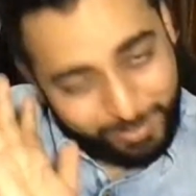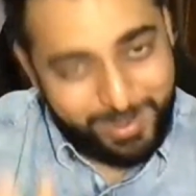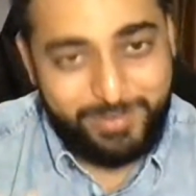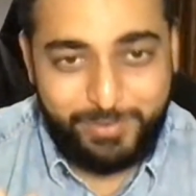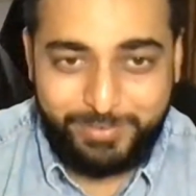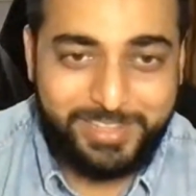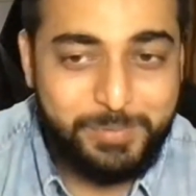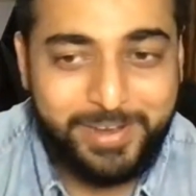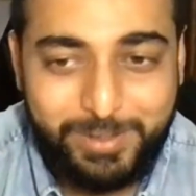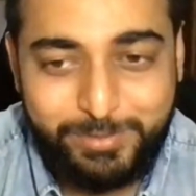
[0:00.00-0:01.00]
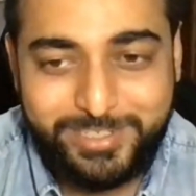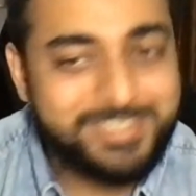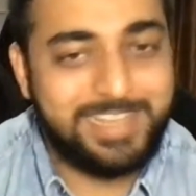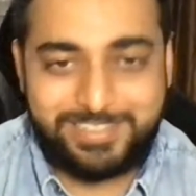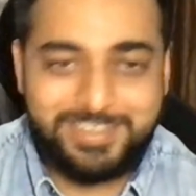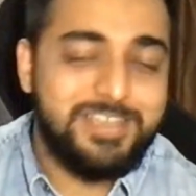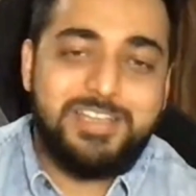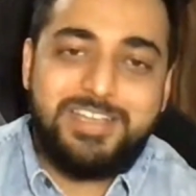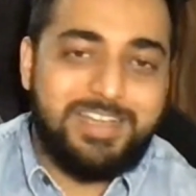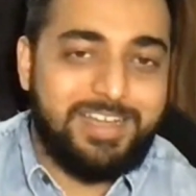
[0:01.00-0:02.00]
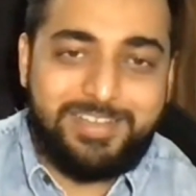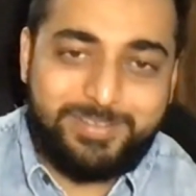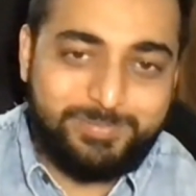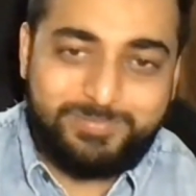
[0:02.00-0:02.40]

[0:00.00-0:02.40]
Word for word: are 153 metaverses, as uh,